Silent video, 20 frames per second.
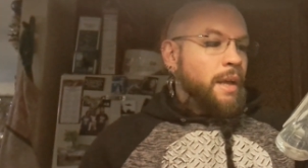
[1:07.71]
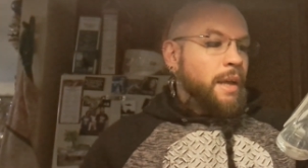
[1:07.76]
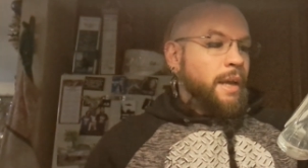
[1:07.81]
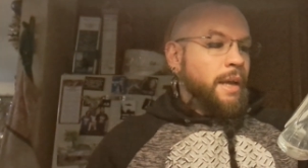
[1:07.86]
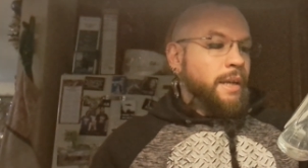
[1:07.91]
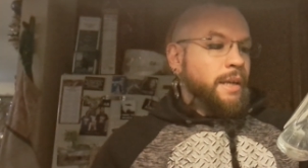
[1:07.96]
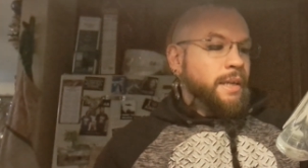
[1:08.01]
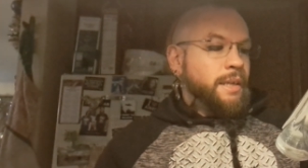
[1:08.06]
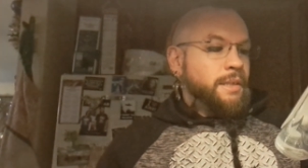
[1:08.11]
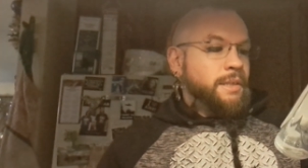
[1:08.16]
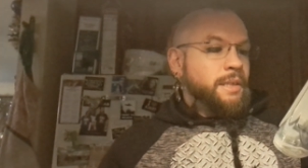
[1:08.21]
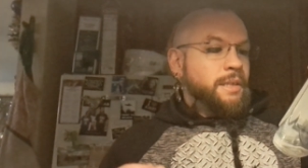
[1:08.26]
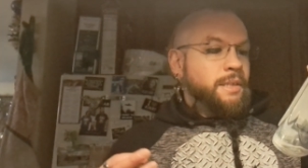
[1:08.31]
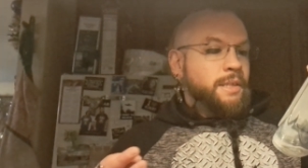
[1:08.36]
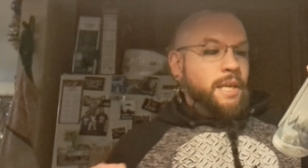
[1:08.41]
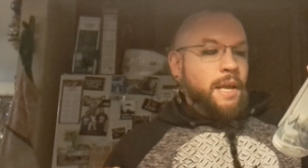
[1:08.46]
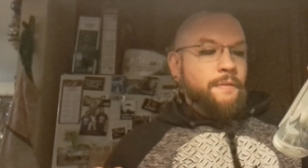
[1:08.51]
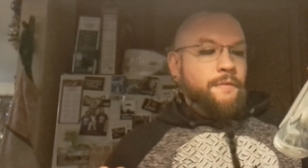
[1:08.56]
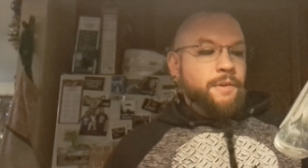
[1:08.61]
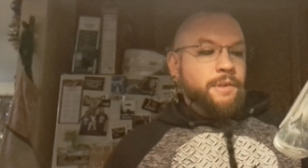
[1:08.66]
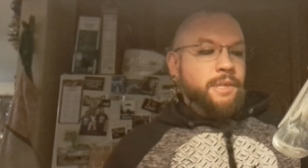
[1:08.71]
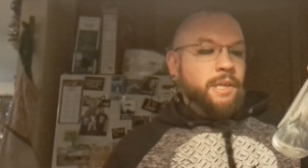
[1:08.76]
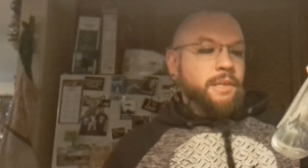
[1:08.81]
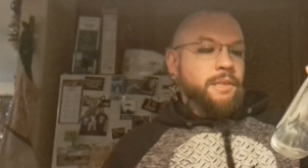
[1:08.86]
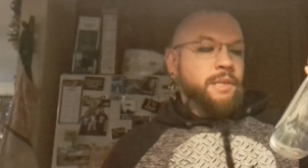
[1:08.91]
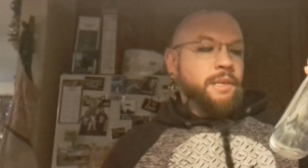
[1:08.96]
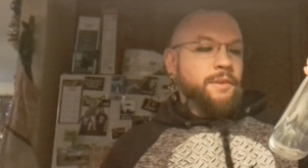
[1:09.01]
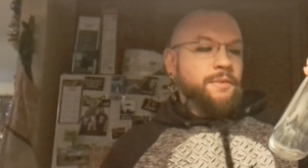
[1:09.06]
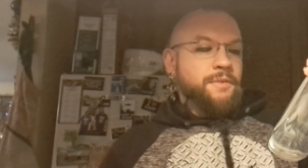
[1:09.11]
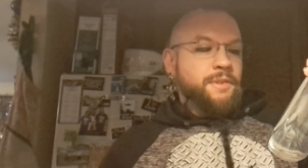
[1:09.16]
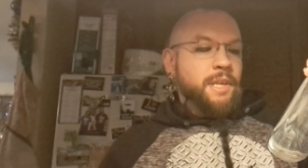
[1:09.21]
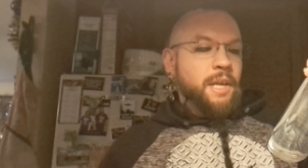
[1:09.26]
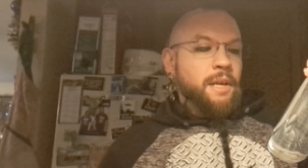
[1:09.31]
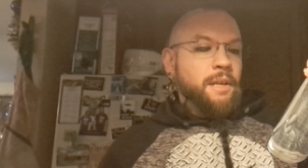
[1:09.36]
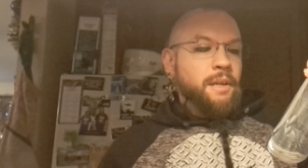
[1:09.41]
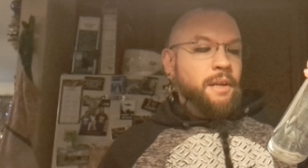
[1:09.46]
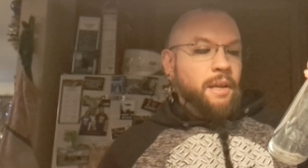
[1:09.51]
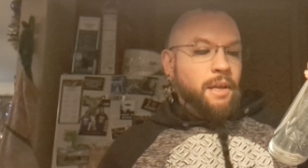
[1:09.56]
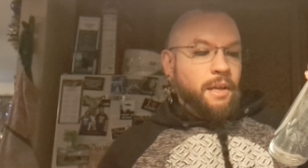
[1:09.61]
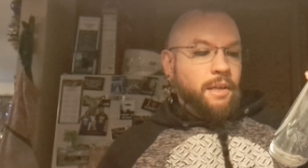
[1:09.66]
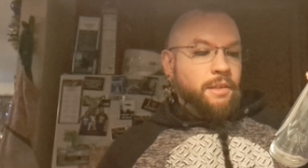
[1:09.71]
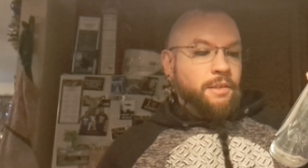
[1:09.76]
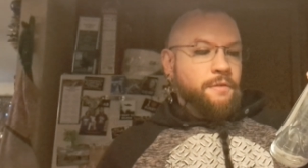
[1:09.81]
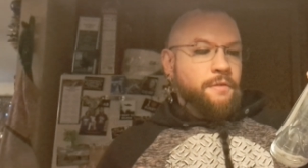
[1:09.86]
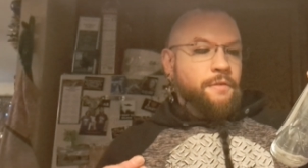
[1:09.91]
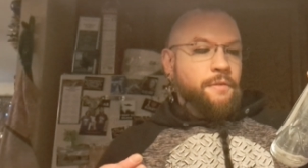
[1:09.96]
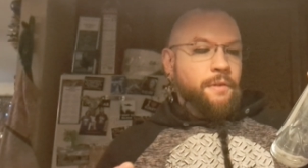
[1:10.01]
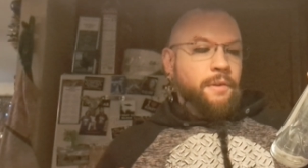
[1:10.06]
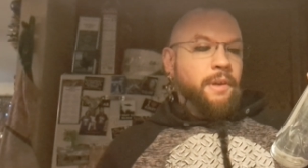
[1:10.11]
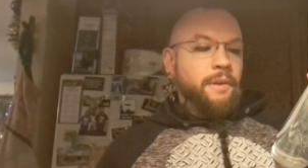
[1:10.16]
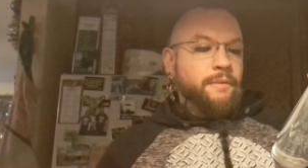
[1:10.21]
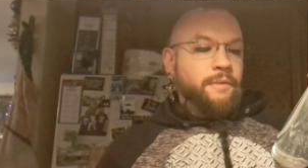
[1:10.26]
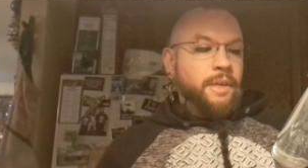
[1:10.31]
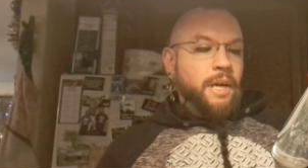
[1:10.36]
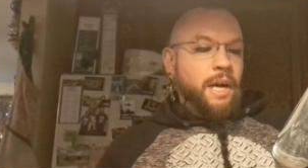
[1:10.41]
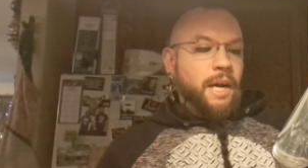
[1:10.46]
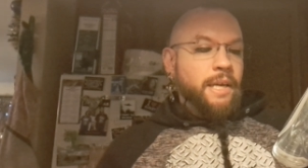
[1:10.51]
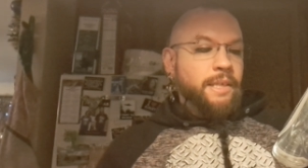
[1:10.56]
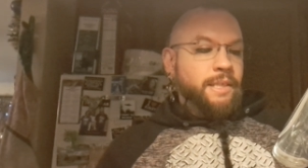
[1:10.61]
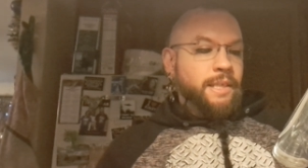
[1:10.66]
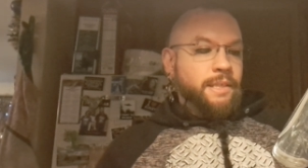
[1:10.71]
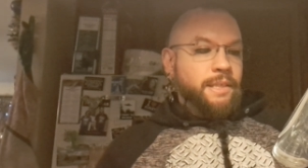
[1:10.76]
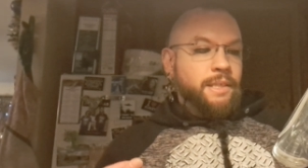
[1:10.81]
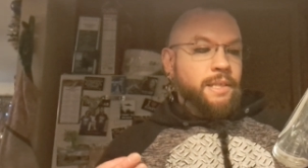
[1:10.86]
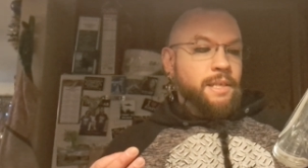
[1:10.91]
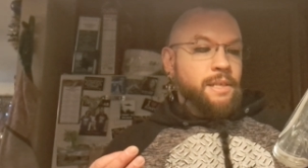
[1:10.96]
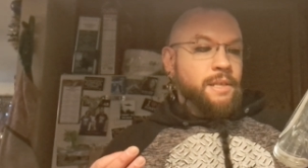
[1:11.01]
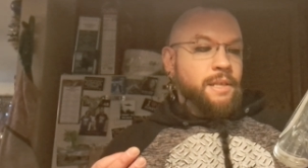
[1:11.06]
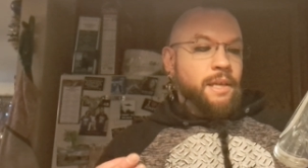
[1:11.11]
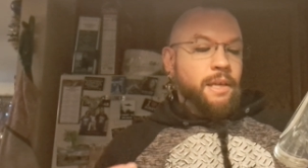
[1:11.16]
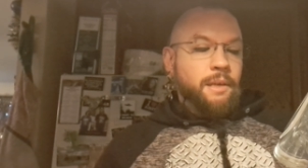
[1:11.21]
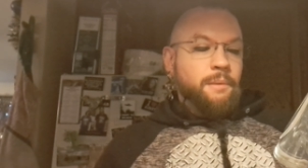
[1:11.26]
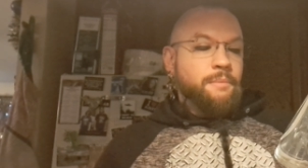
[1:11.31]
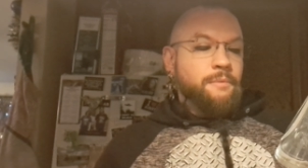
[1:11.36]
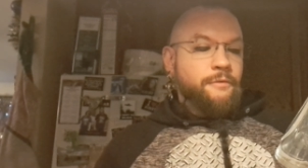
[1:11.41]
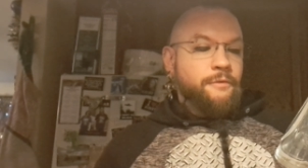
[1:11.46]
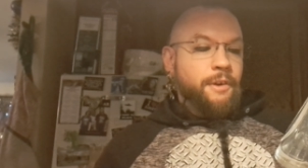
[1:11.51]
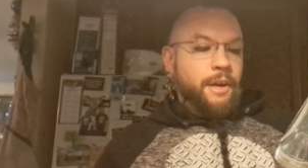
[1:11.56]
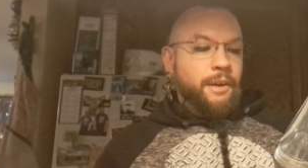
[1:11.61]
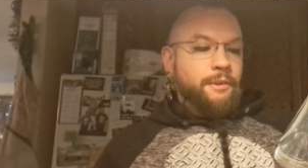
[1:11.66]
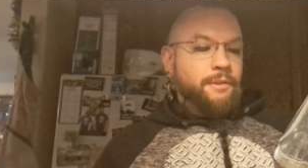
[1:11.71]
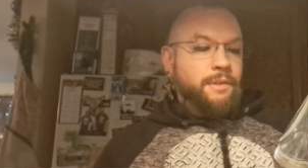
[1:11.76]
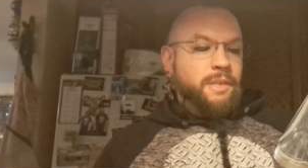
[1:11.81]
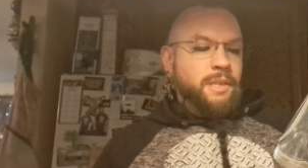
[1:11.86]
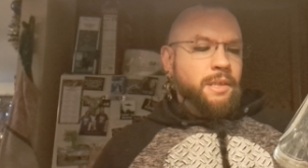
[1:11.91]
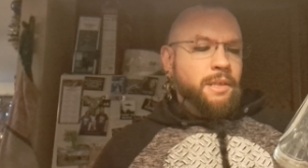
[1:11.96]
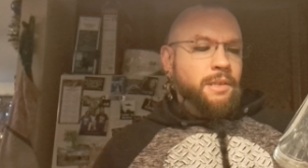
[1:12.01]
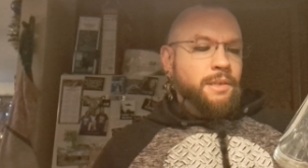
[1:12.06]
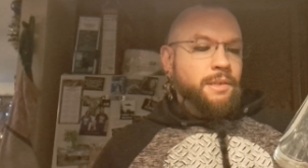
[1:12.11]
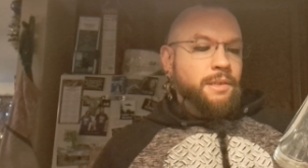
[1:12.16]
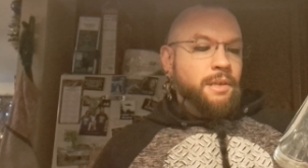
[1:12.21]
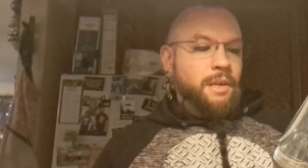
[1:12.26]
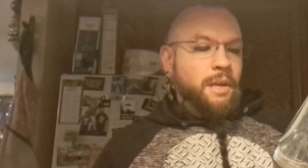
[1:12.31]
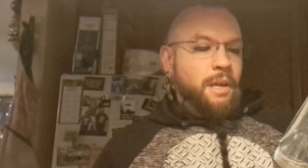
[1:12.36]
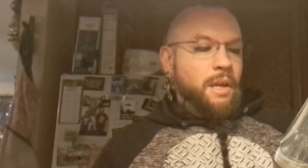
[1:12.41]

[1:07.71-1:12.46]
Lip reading: It is safe for sensitive skin. It is free of dyes and synthetic fragrances.